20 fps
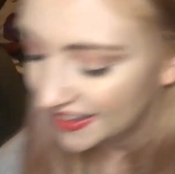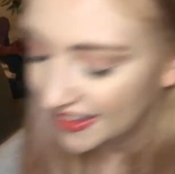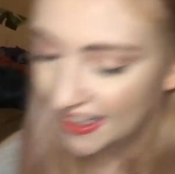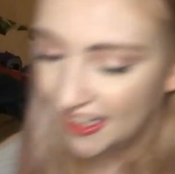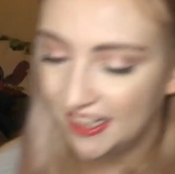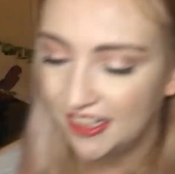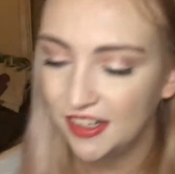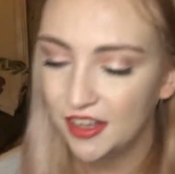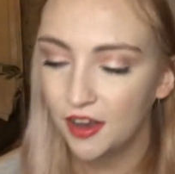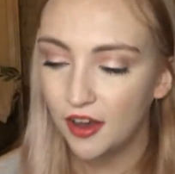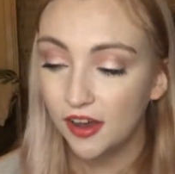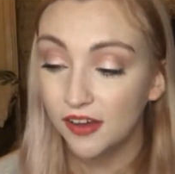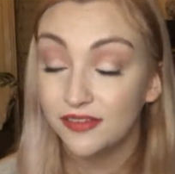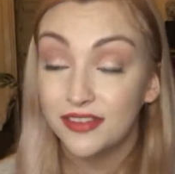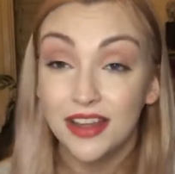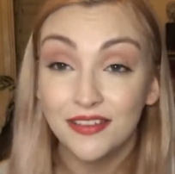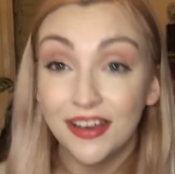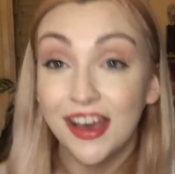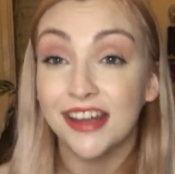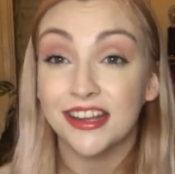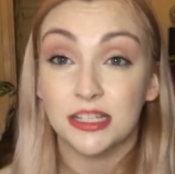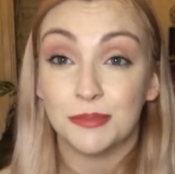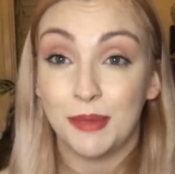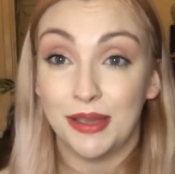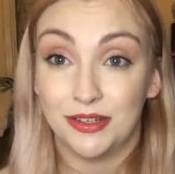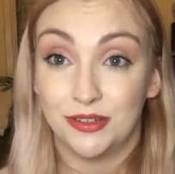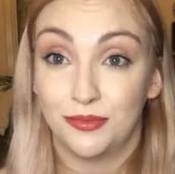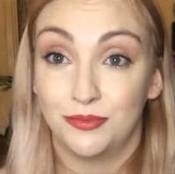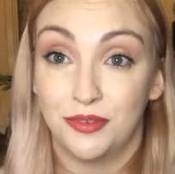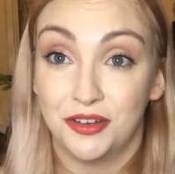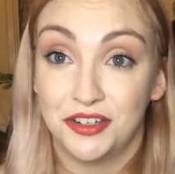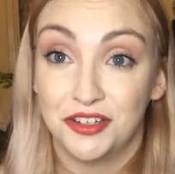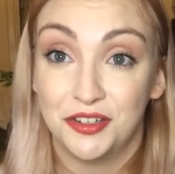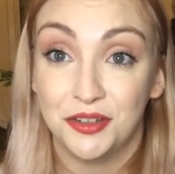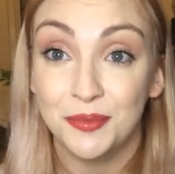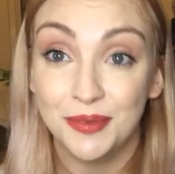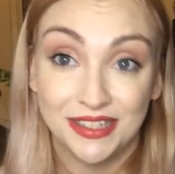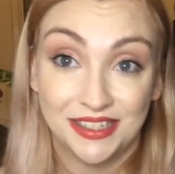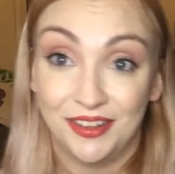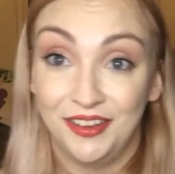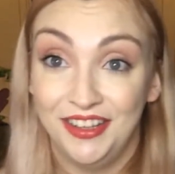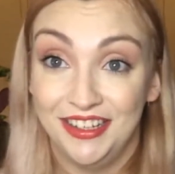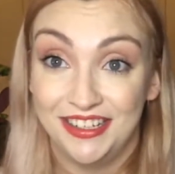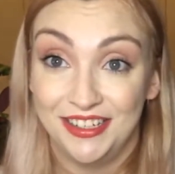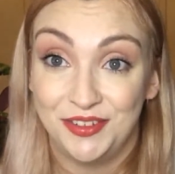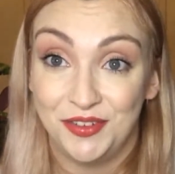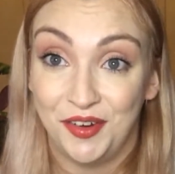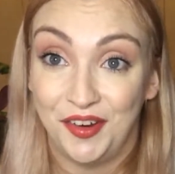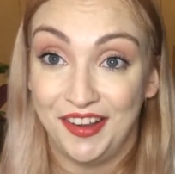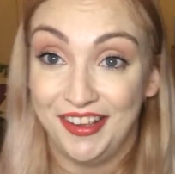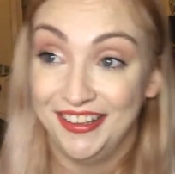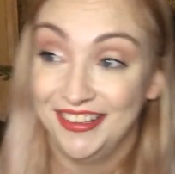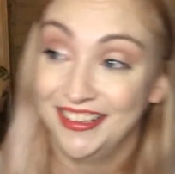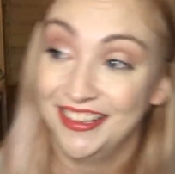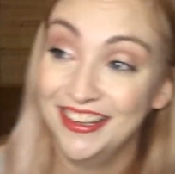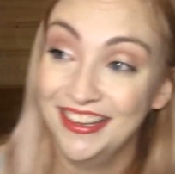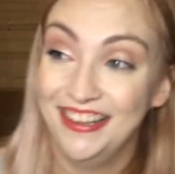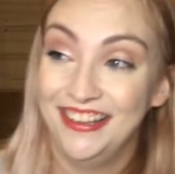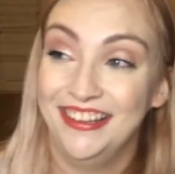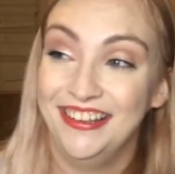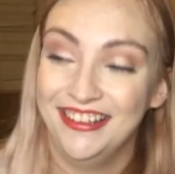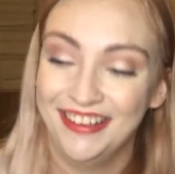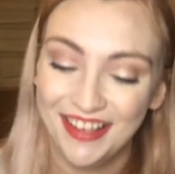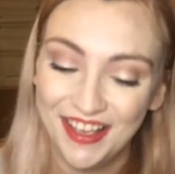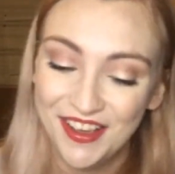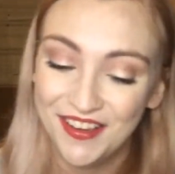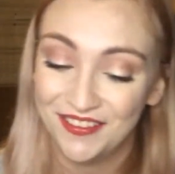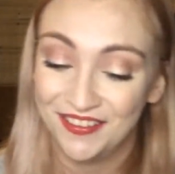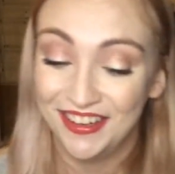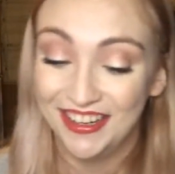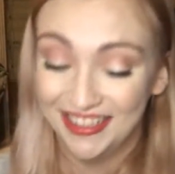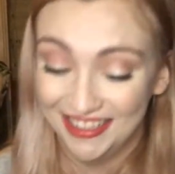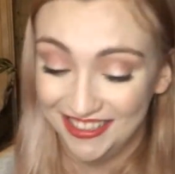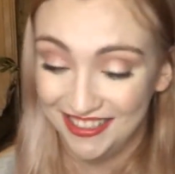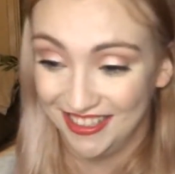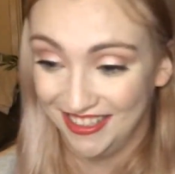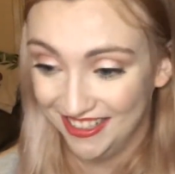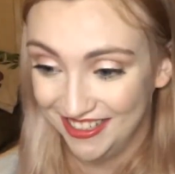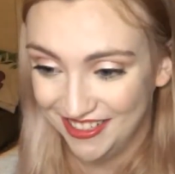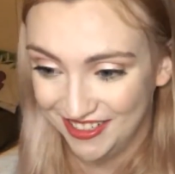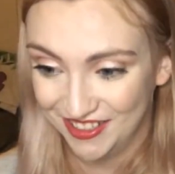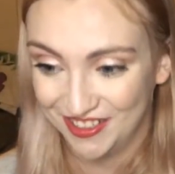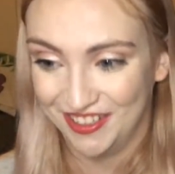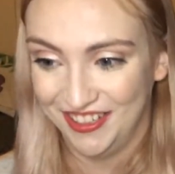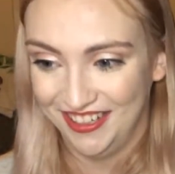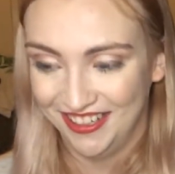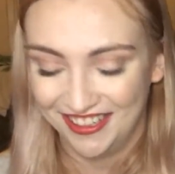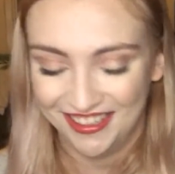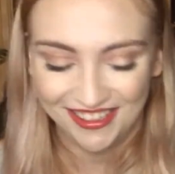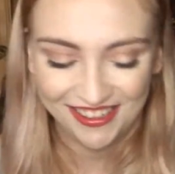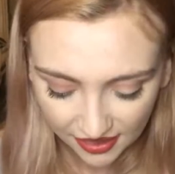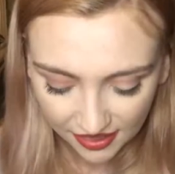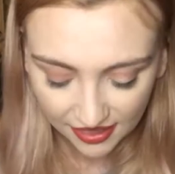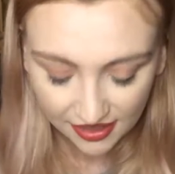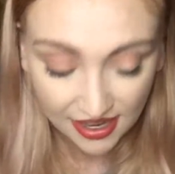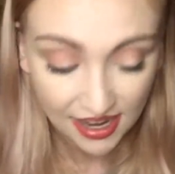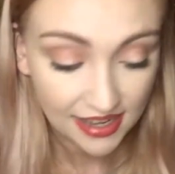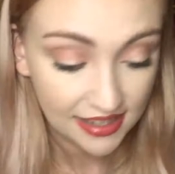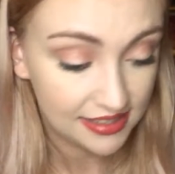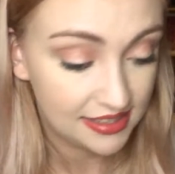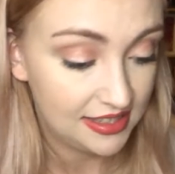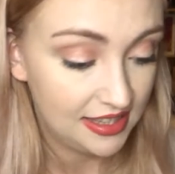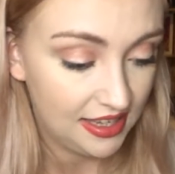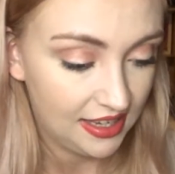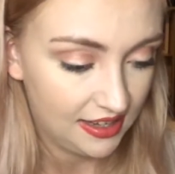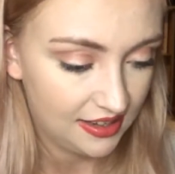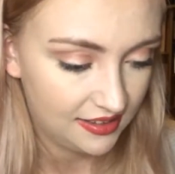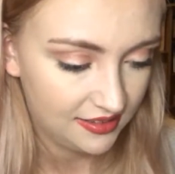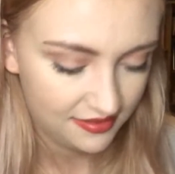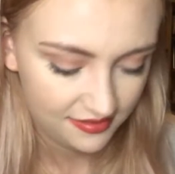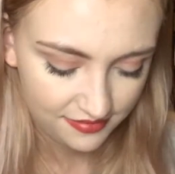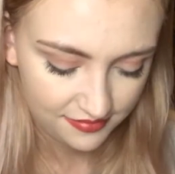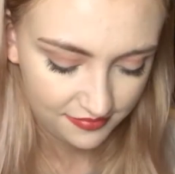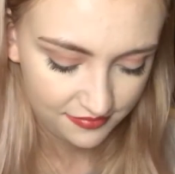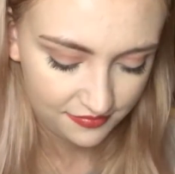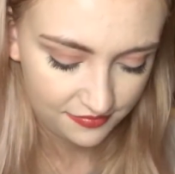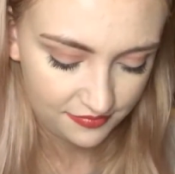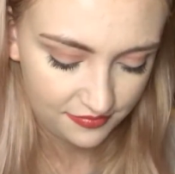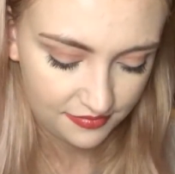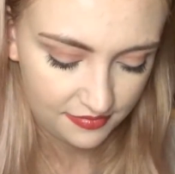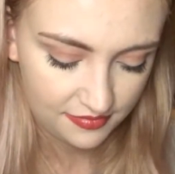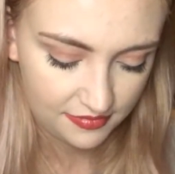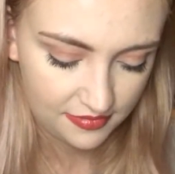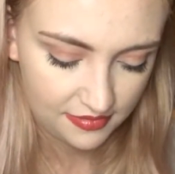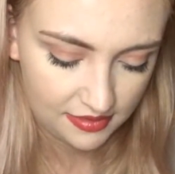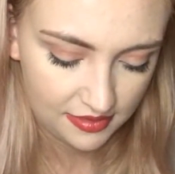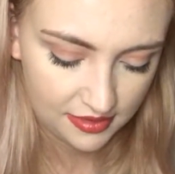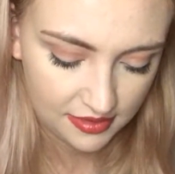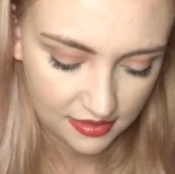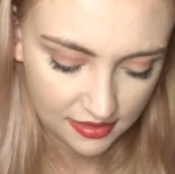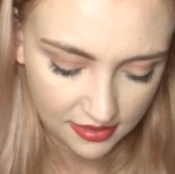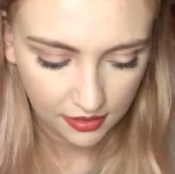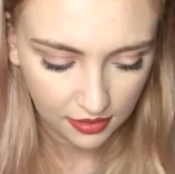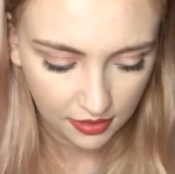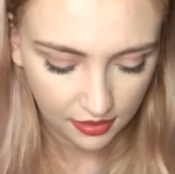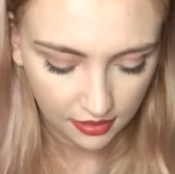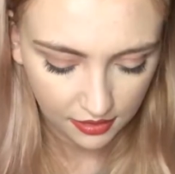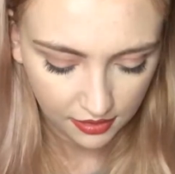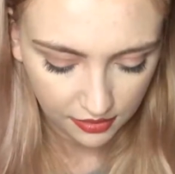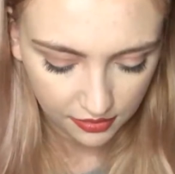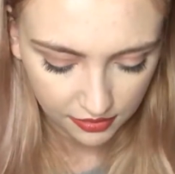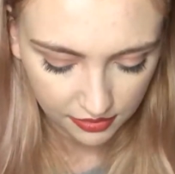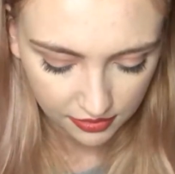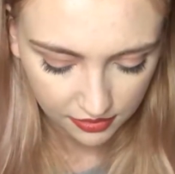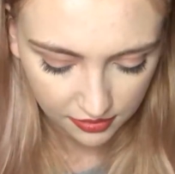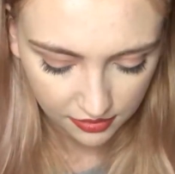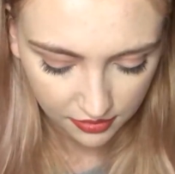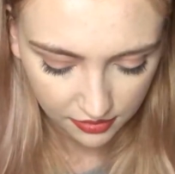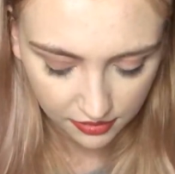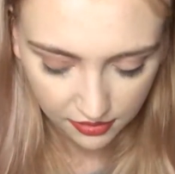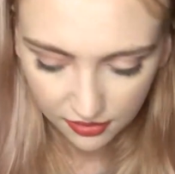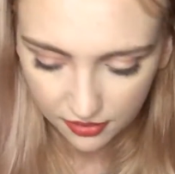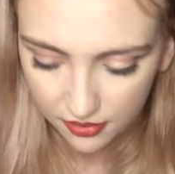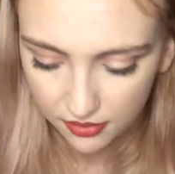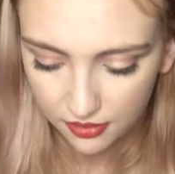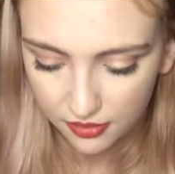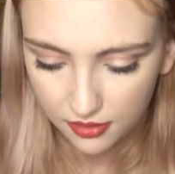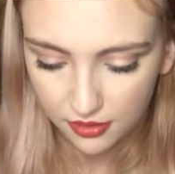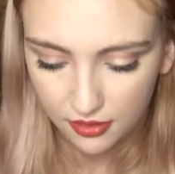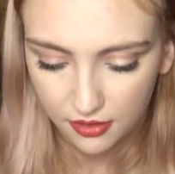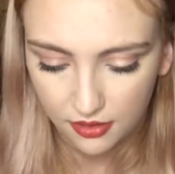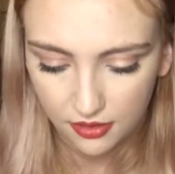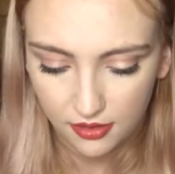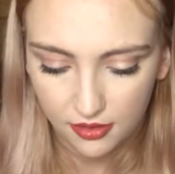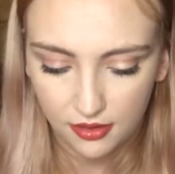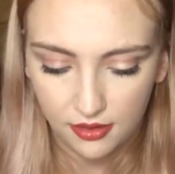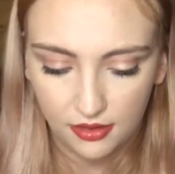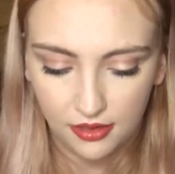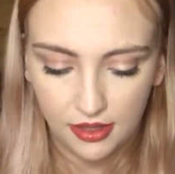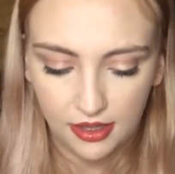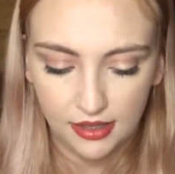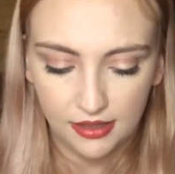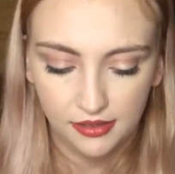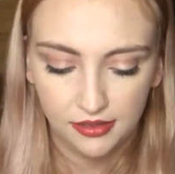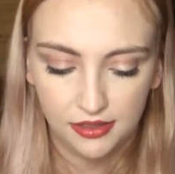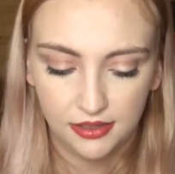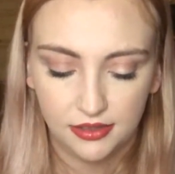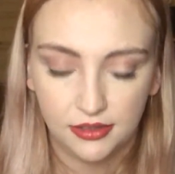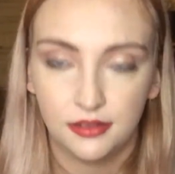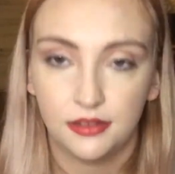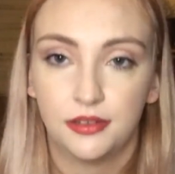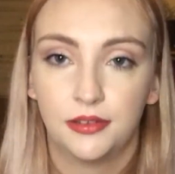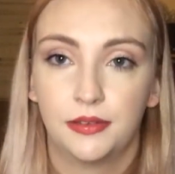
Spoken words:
And I've never had a Spectrum brush, so I'm excited to try it. Really excited to try it. The next thing was this.